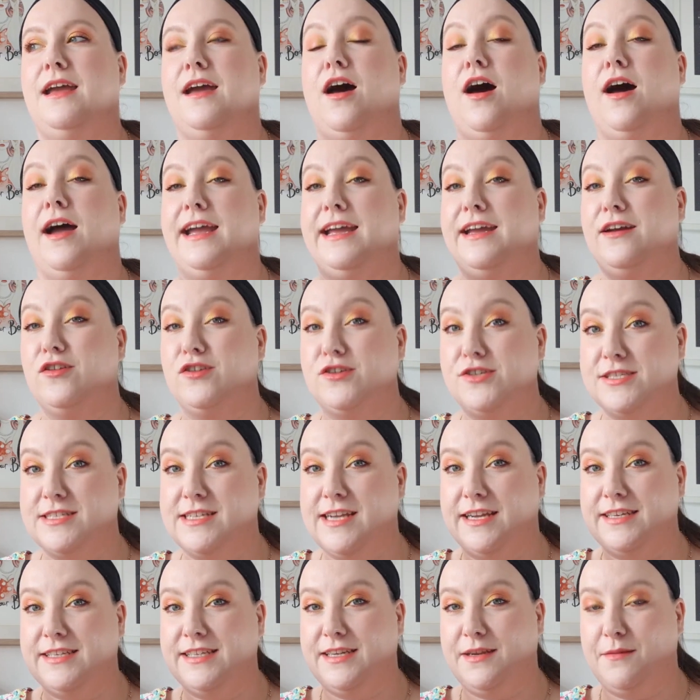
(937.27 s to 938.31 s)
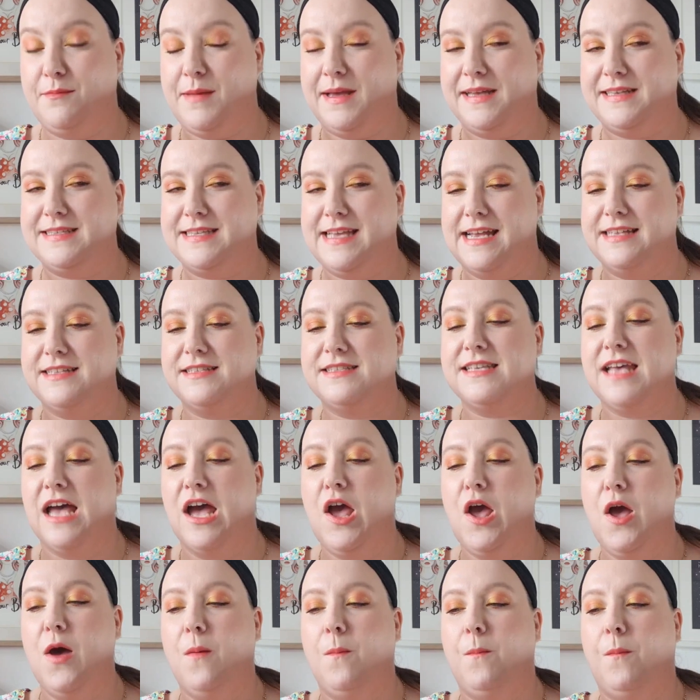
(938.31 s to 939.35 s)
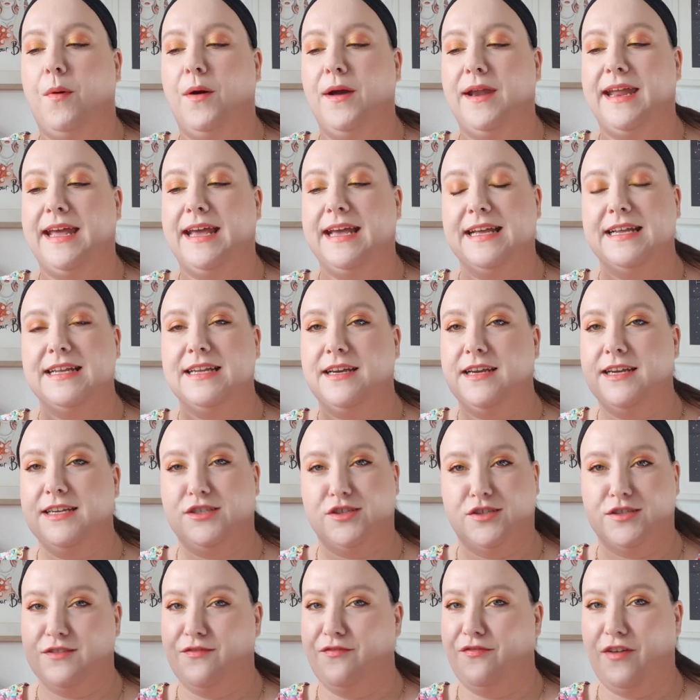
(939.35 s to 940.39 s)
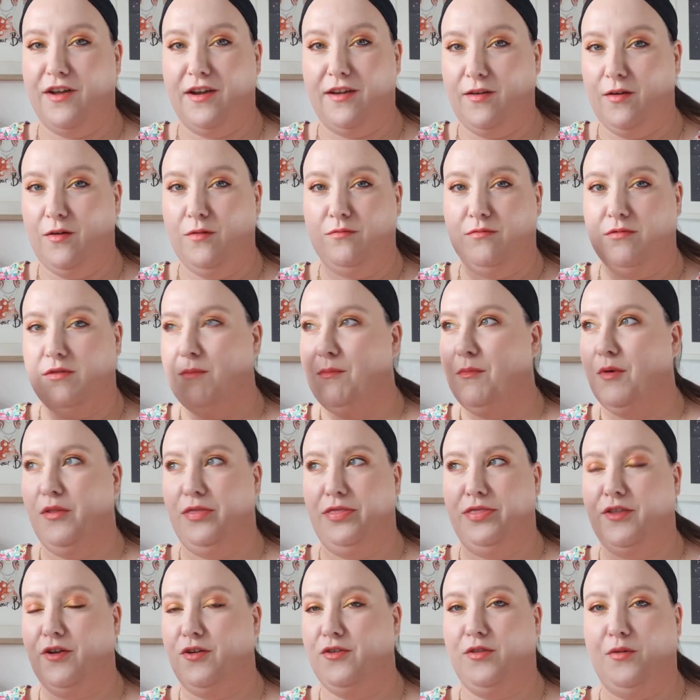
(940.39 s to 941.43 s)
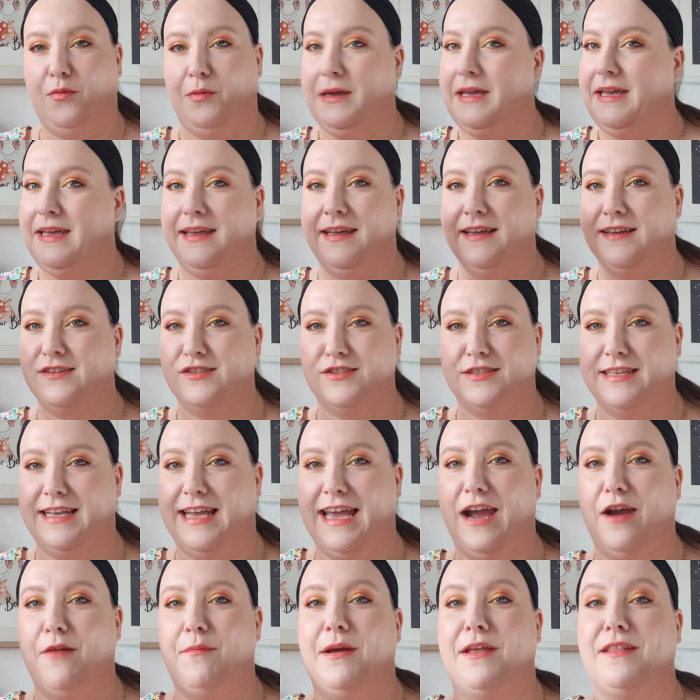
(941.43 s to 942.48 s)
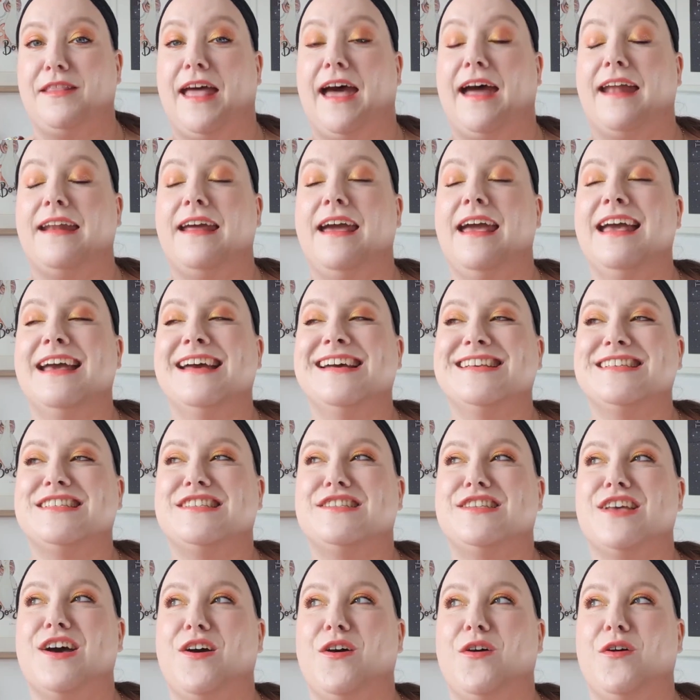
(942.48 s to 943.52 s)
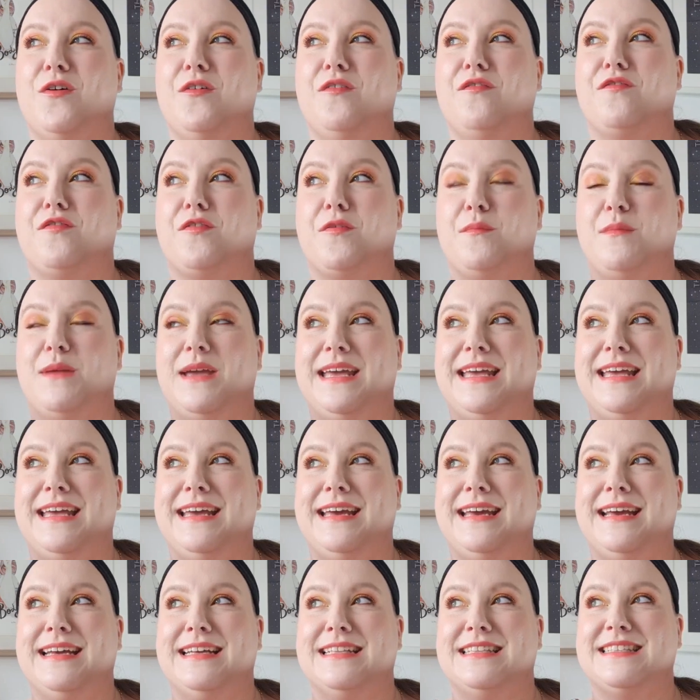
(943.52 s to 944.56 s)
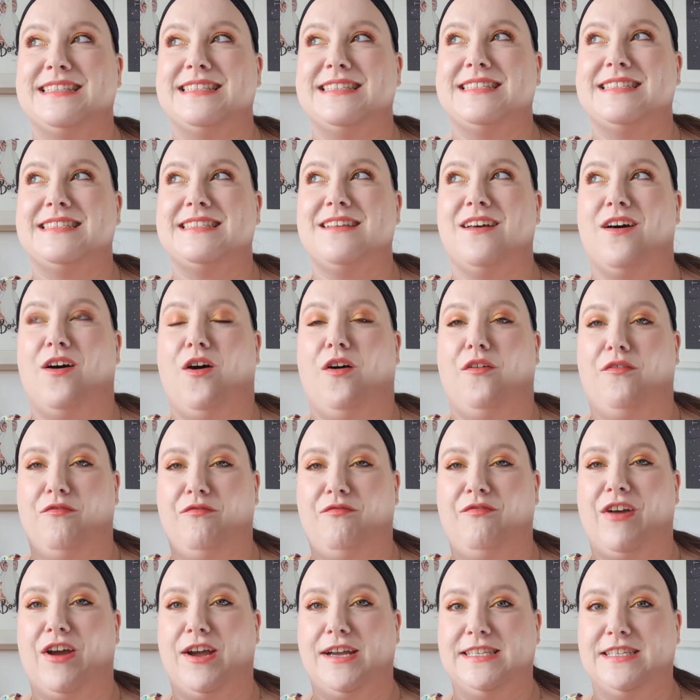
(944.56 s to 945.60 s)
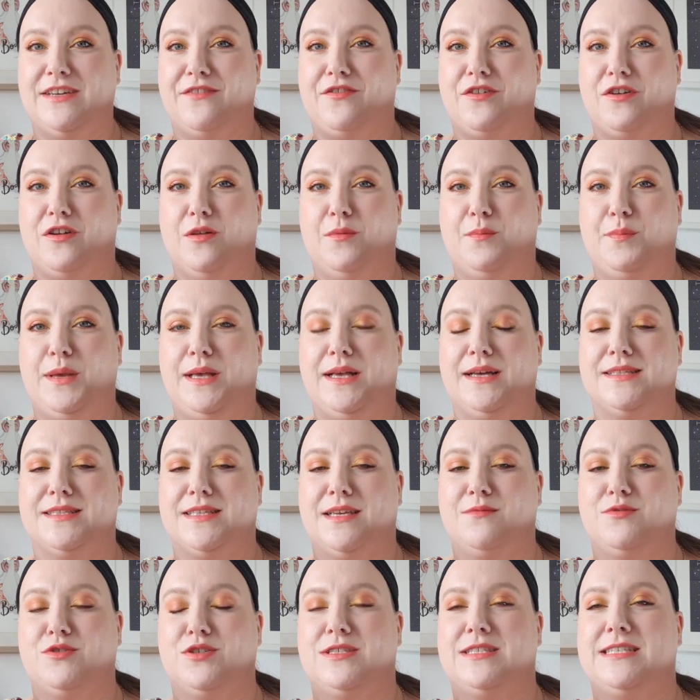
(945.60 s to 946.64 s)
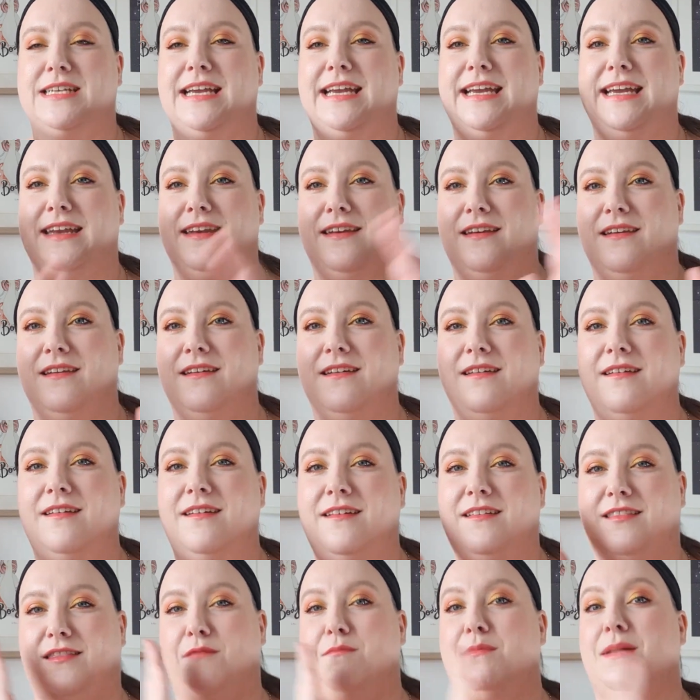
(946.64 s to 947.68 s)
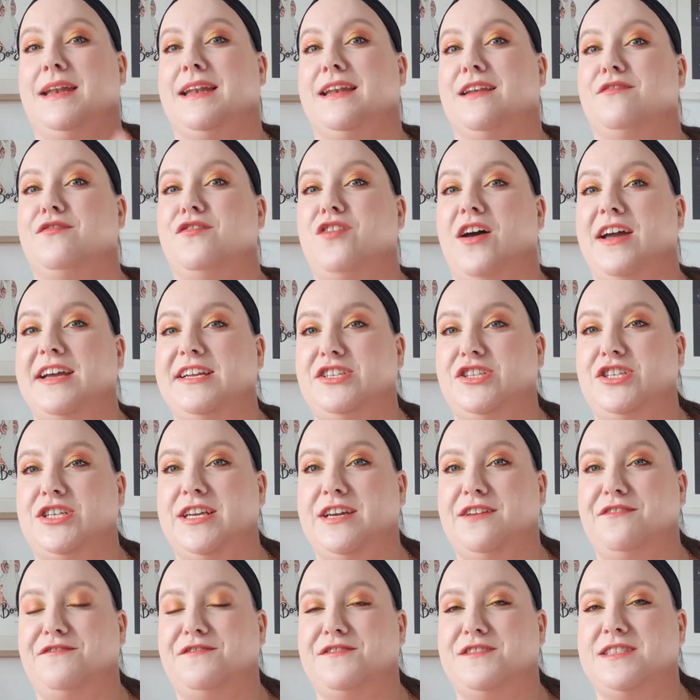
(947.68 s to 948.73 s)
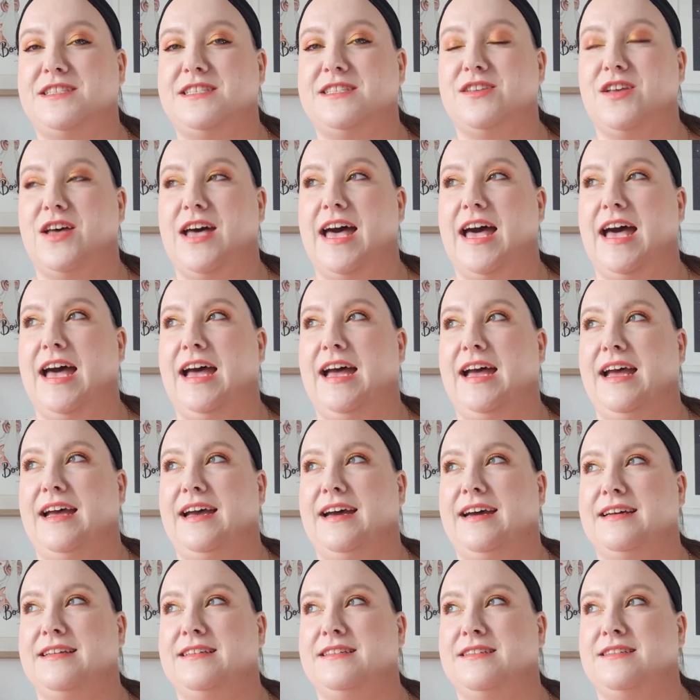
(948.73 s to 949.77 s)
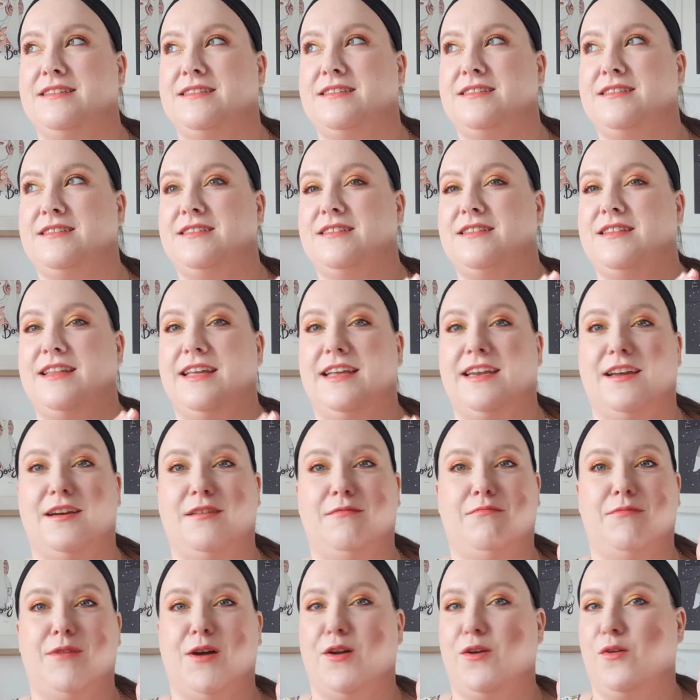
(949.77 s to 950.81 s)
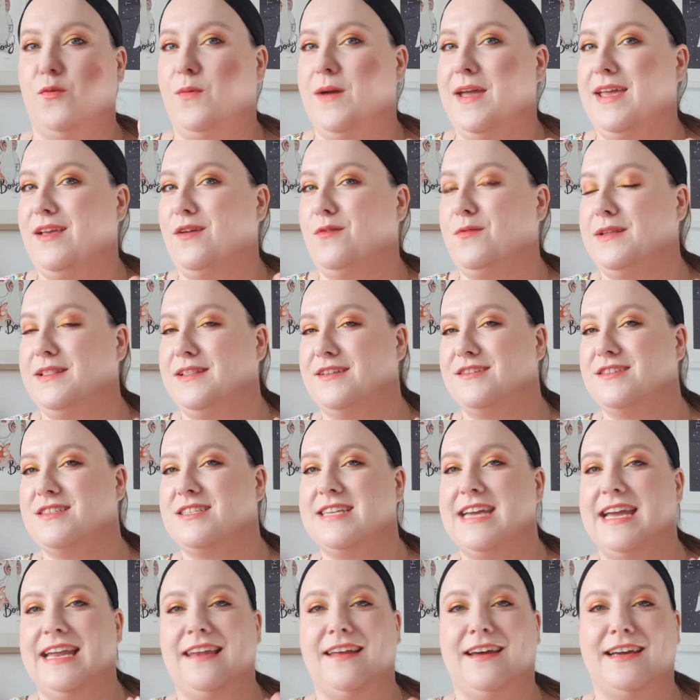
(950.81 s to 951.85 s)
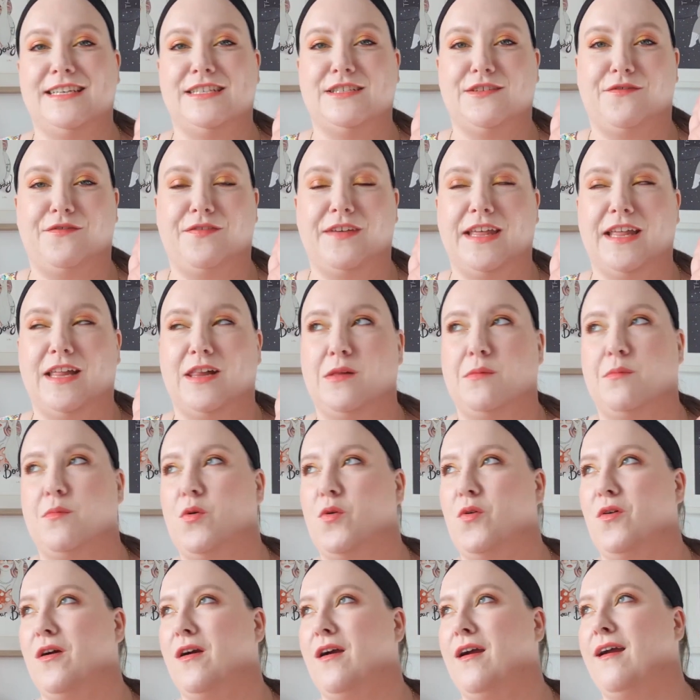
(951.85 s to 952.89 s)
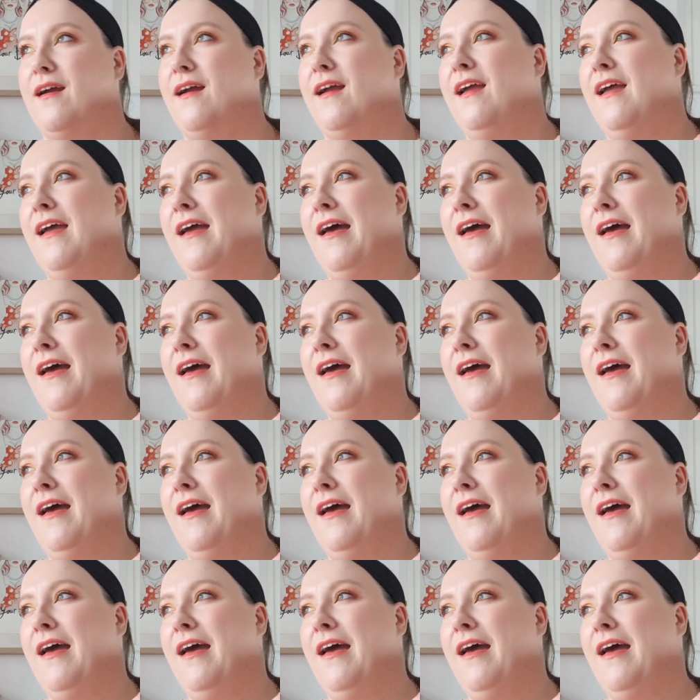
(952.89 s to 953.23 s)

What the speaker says: I understand it, it makes sense, but it doesn't follow the month or the week. It doesn't care about that. So for me, it's often very difficult because I'm just in the middle of night shifts, and then I'm not awake when there's daylight to film, or